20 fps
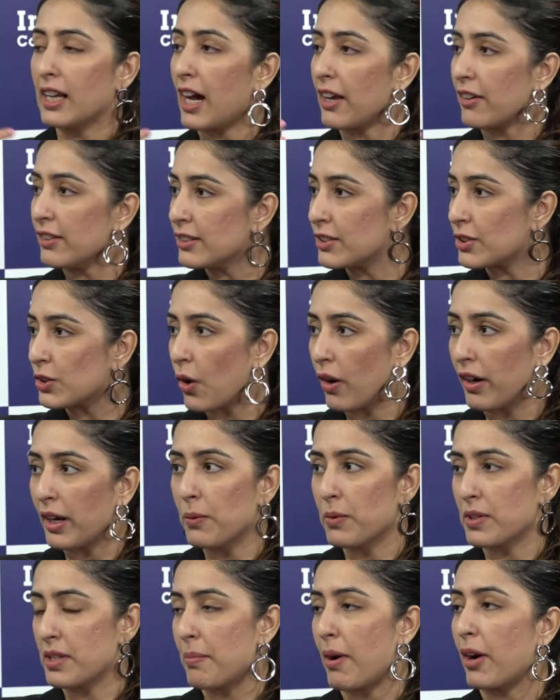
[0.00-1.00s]
Karan's story
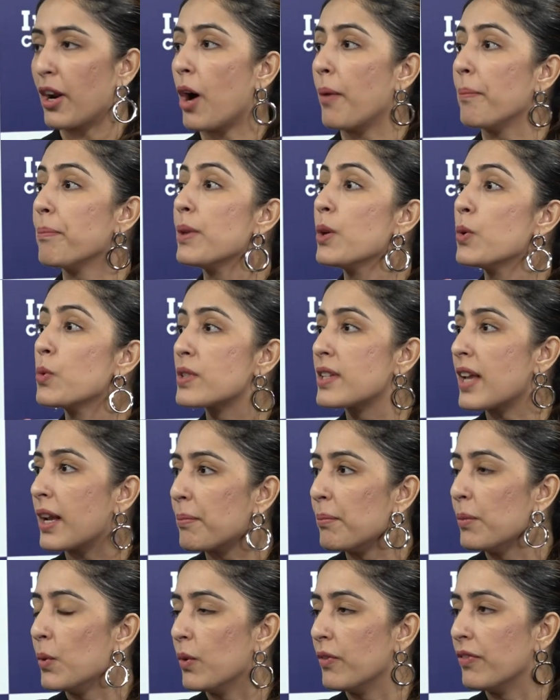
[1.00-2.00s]
was about how
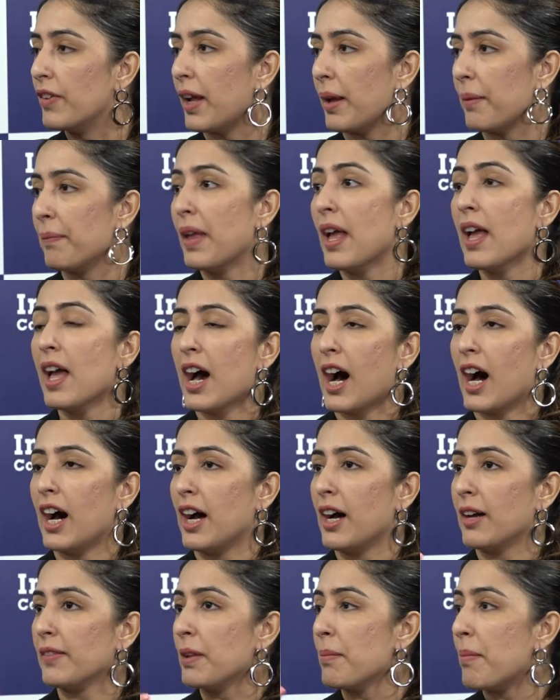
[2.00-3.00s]
music moved him.
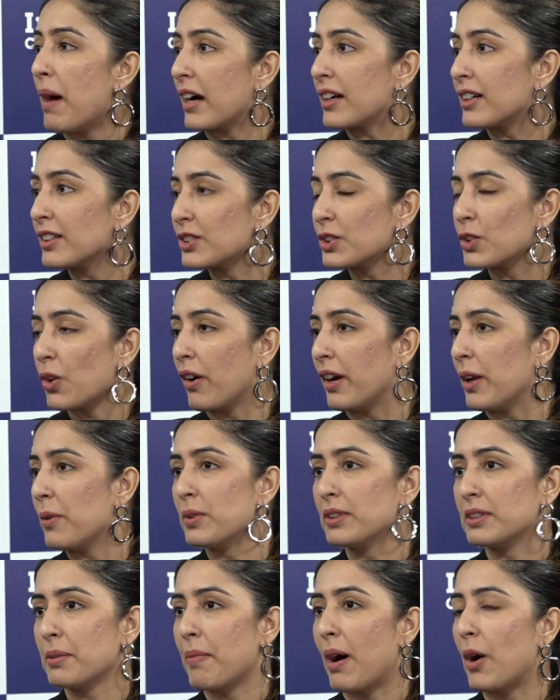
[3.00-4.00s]
Dibakar's story
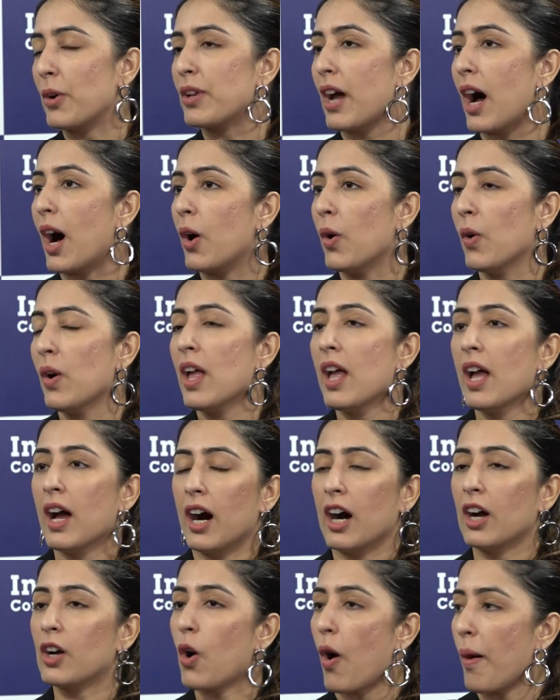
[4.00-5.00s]
was about how
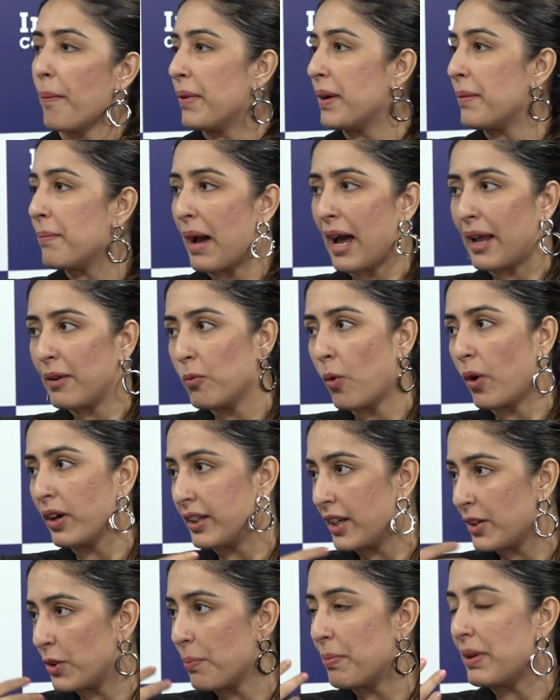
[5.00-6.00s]
a common man
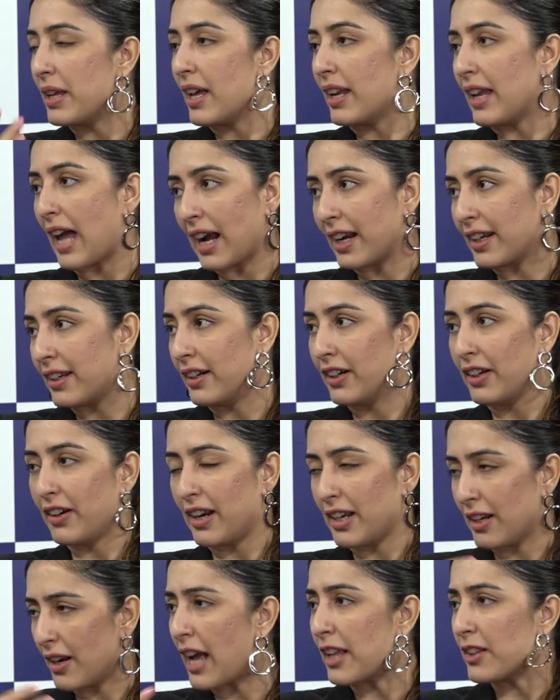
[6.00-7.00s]
wanted to be an actor,
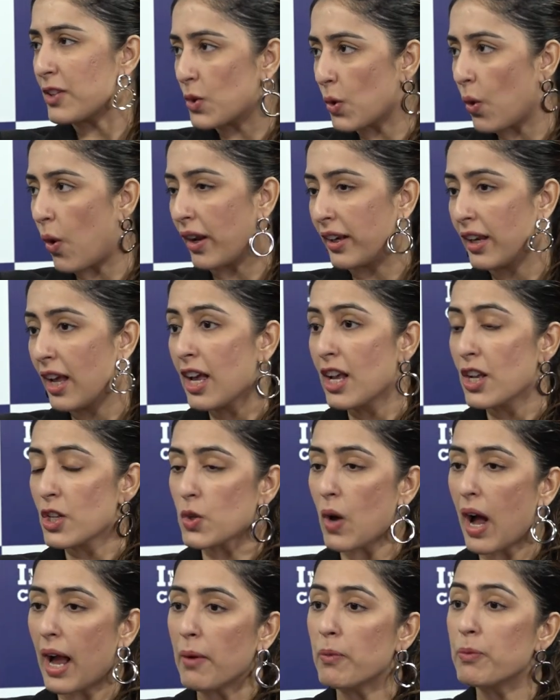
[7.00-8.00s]
and so on.
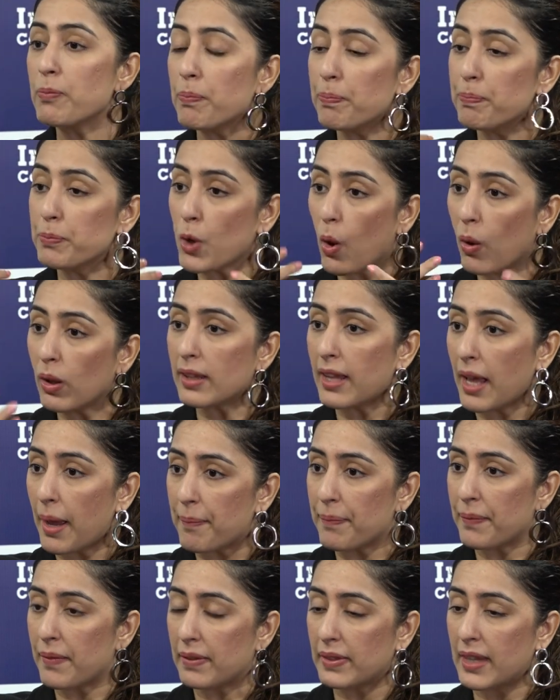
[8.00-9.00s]
So I've told
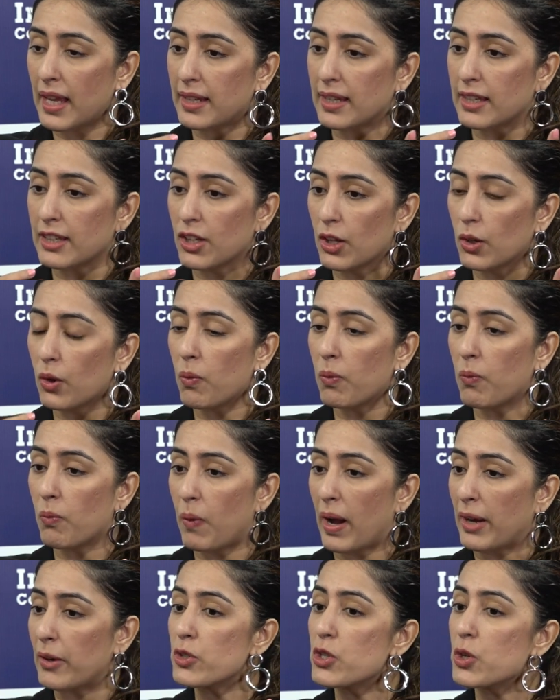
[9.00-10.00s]
them that, you know,
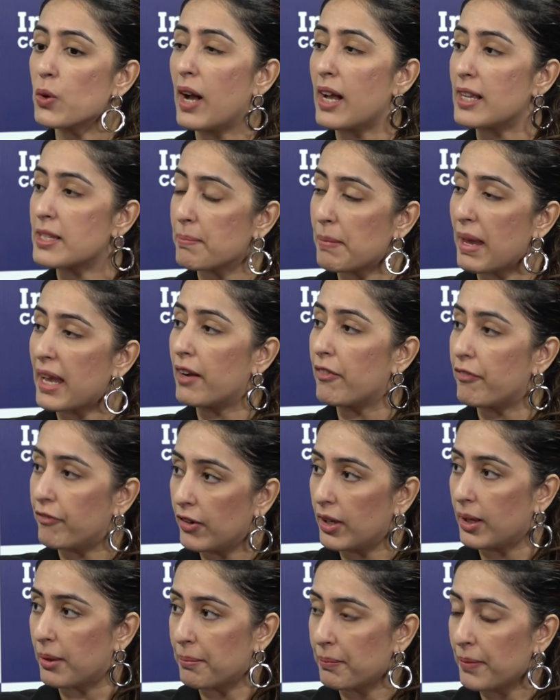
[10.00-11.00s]
why don't you guys make a
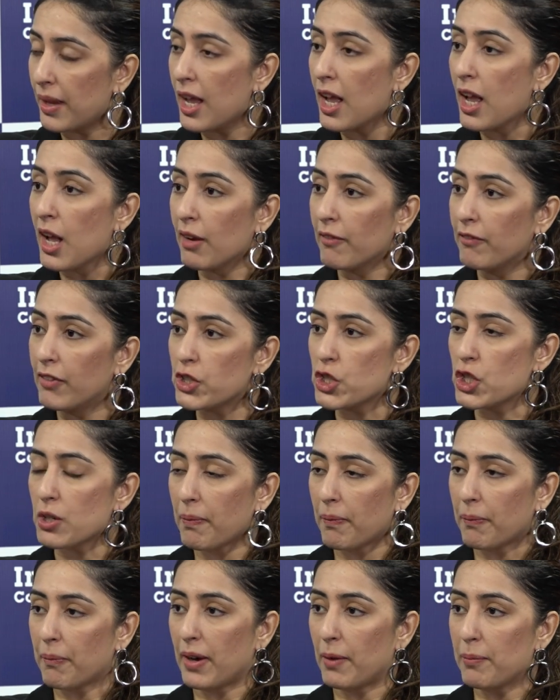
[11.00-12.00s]
film which
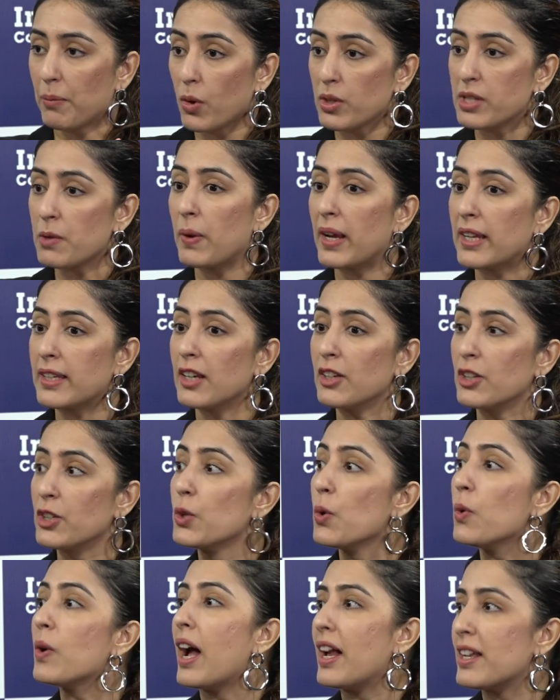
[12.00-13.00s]
motivated
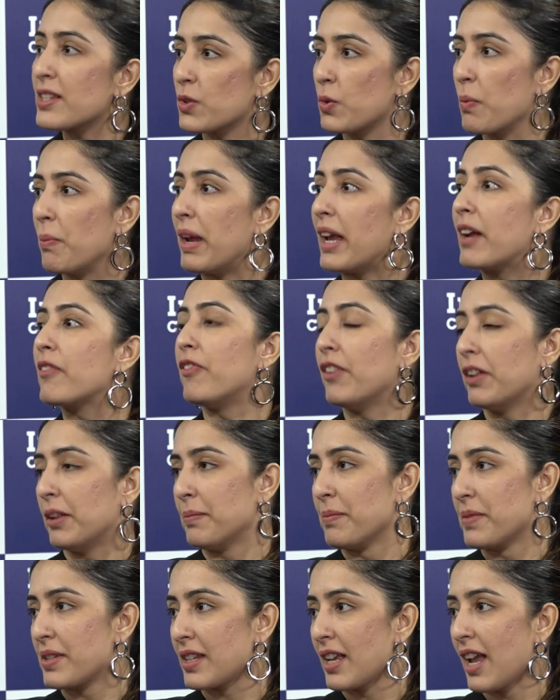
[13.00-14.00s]
you guys to make
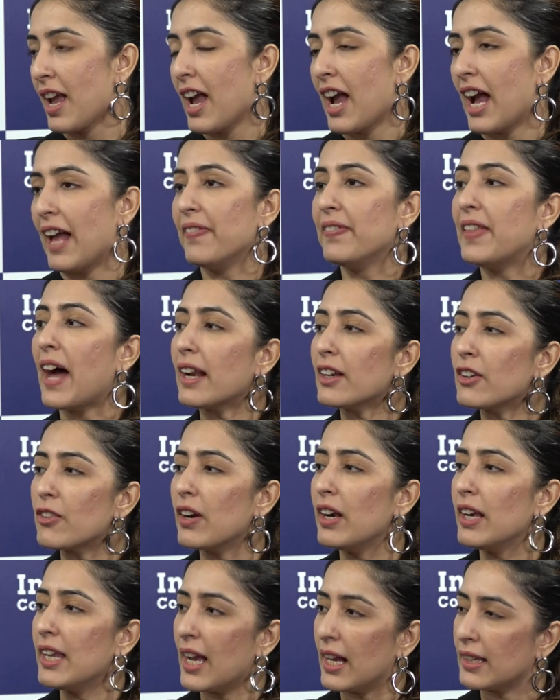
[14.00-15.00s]
films? And that
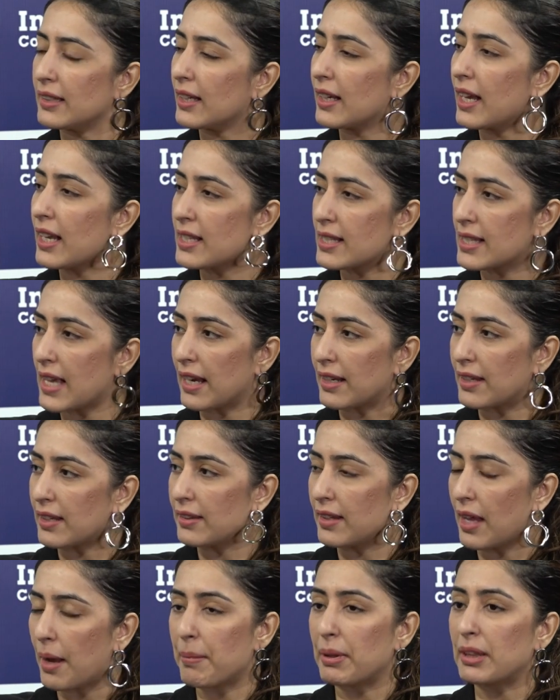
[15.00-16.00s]
really, I think,
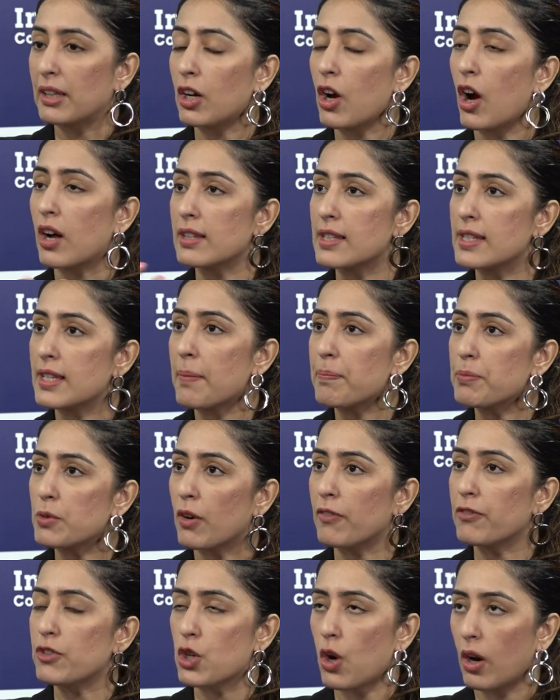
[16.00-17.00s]
excited them. And the concept
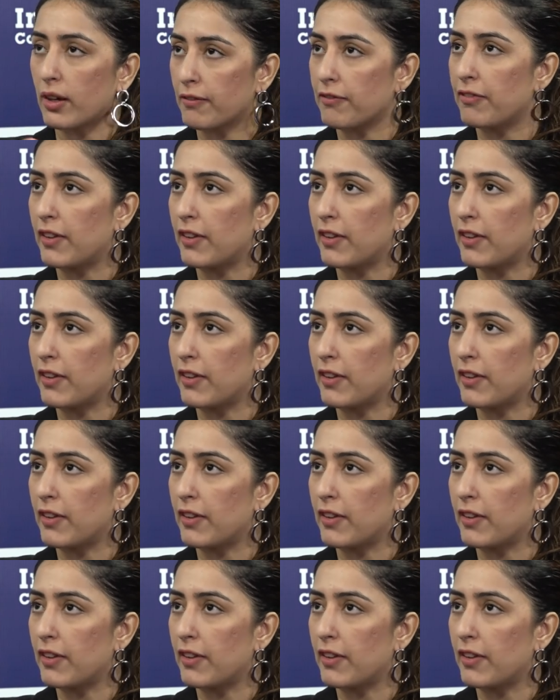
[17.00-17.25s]
of short